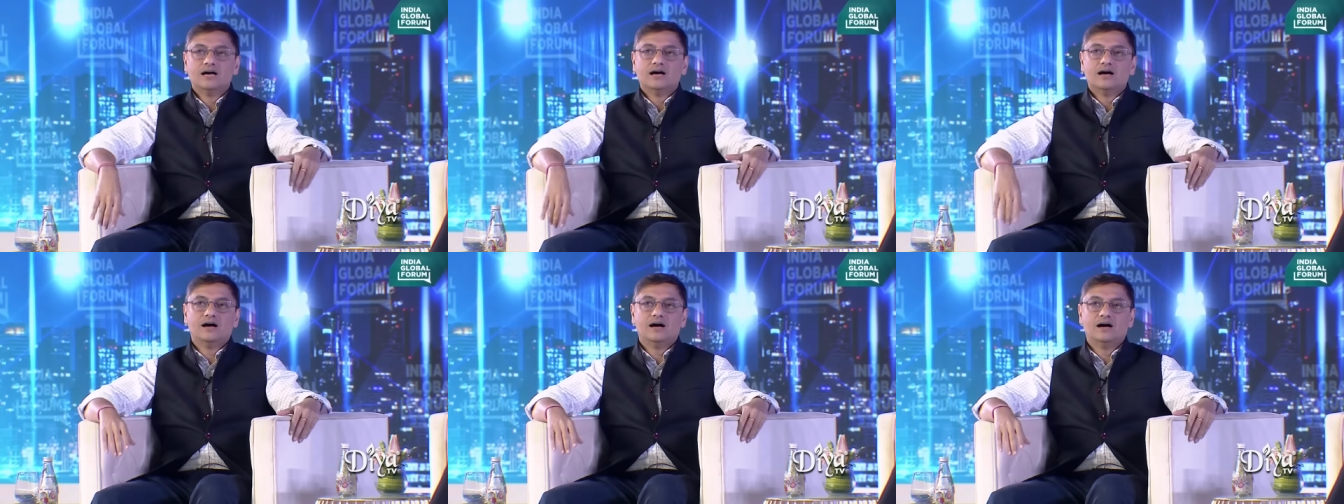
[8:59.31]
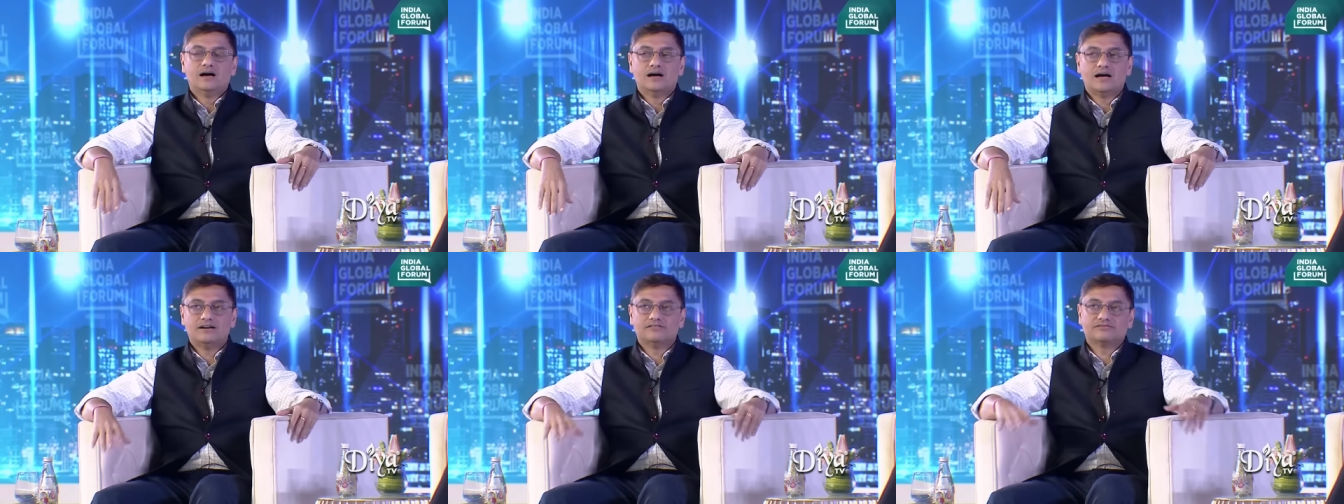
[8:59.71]

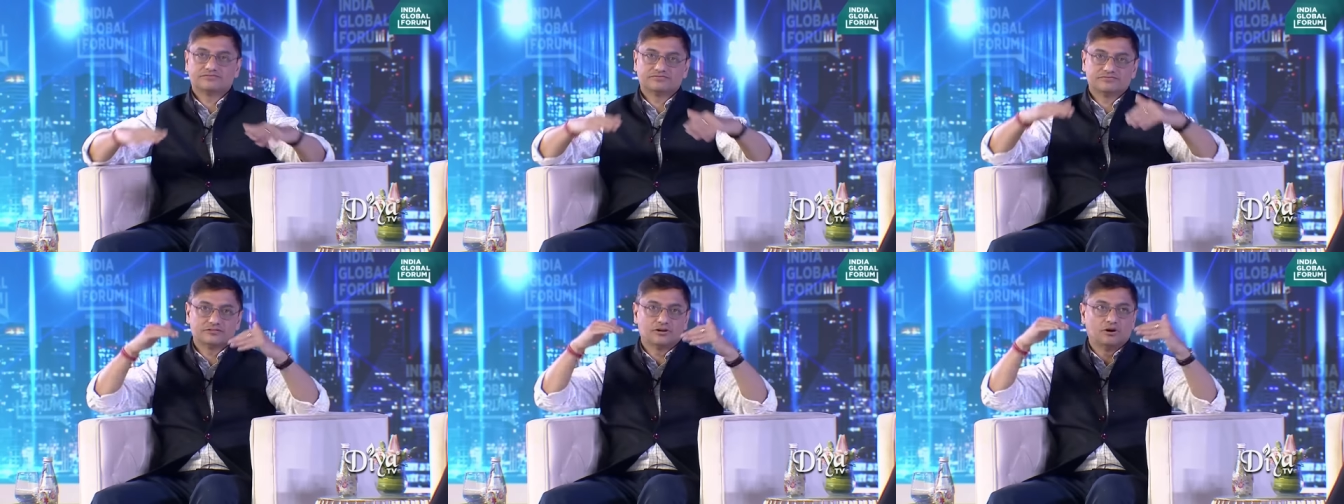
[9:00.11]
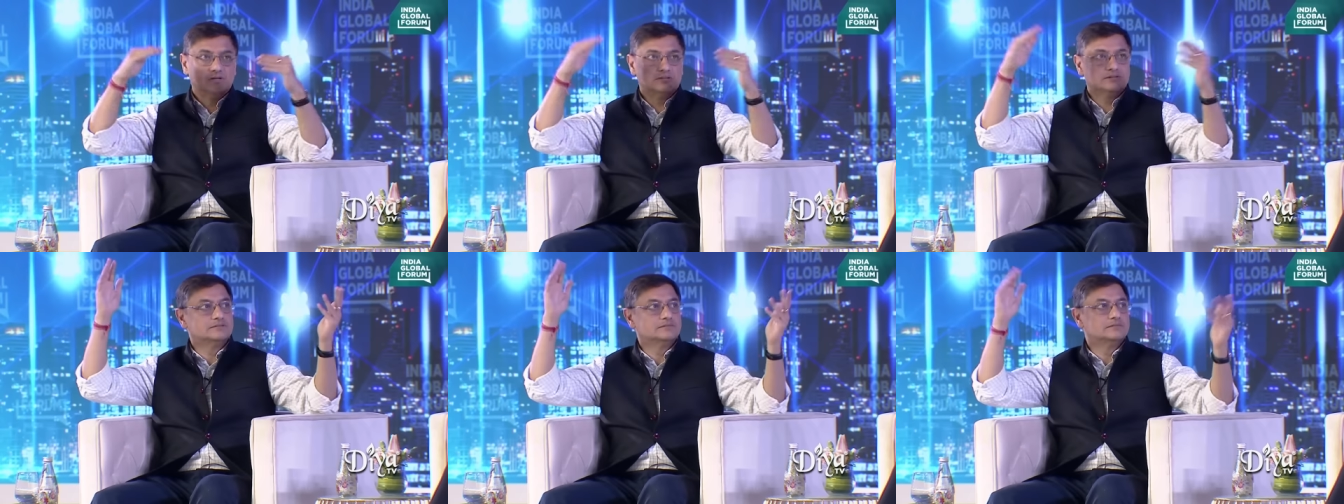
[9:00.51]
have
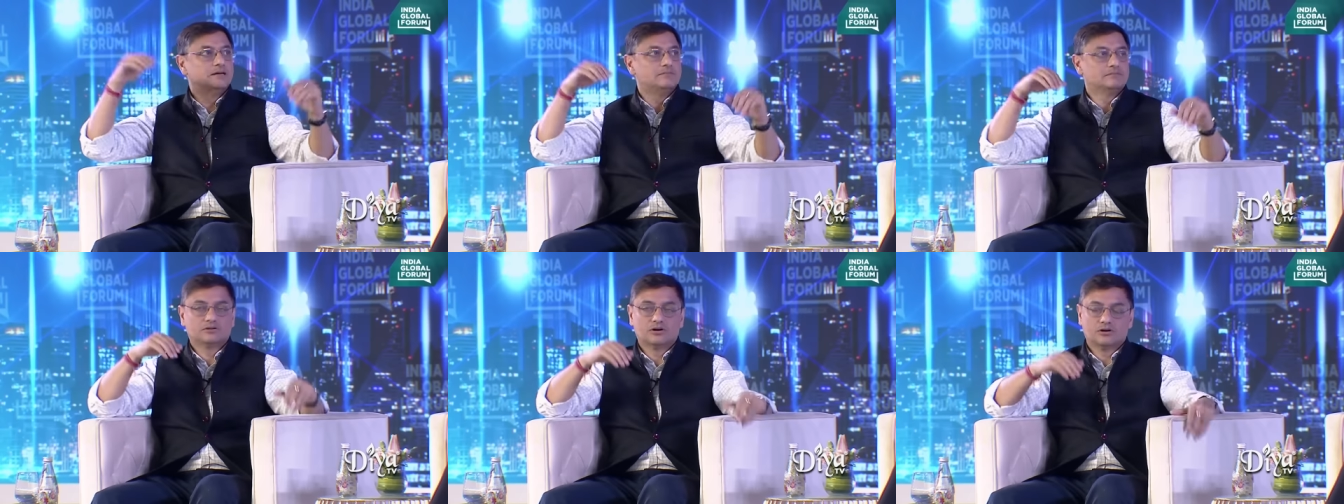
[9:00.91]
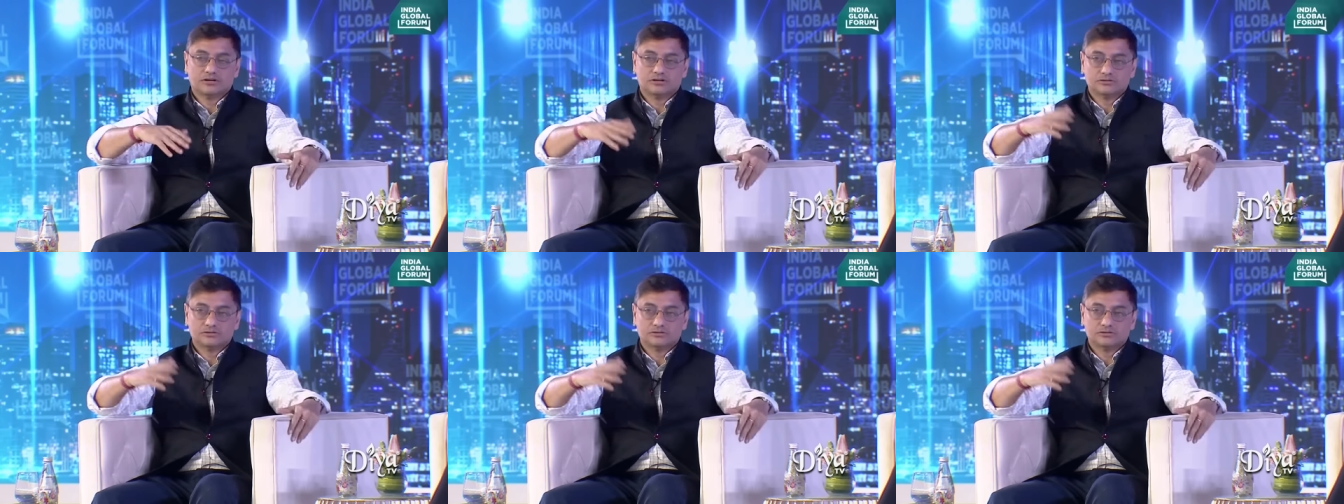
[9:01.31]
gone on